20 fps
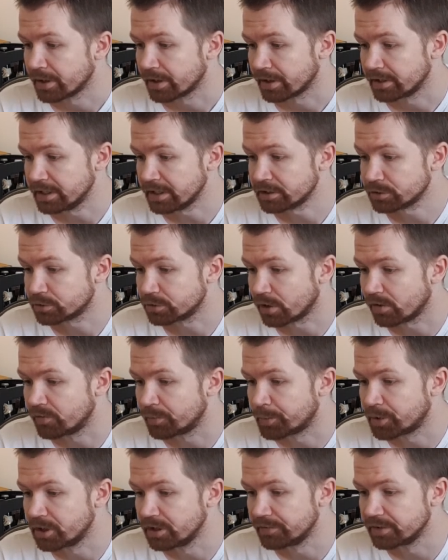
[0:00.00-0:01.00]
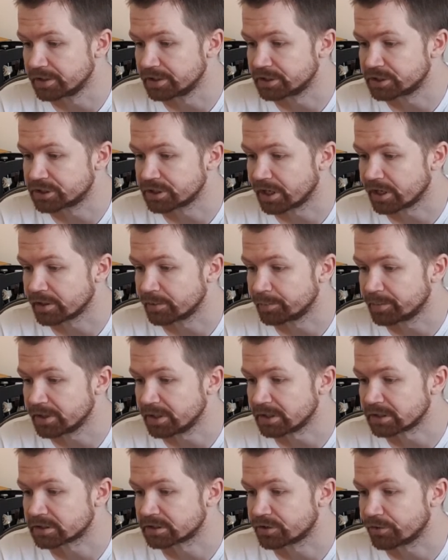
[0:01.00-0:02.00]
a letter of privilege, and
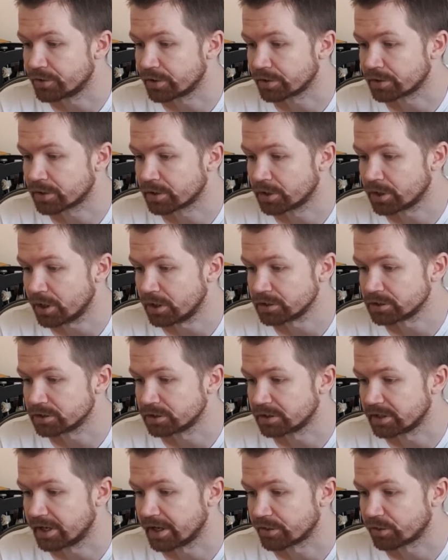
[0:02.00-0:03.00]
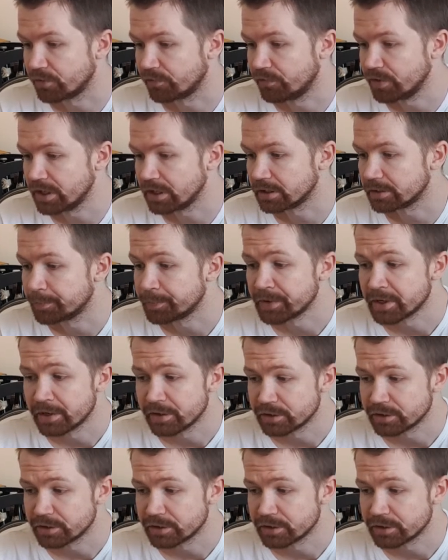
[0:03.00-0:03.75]
built the castle at the field.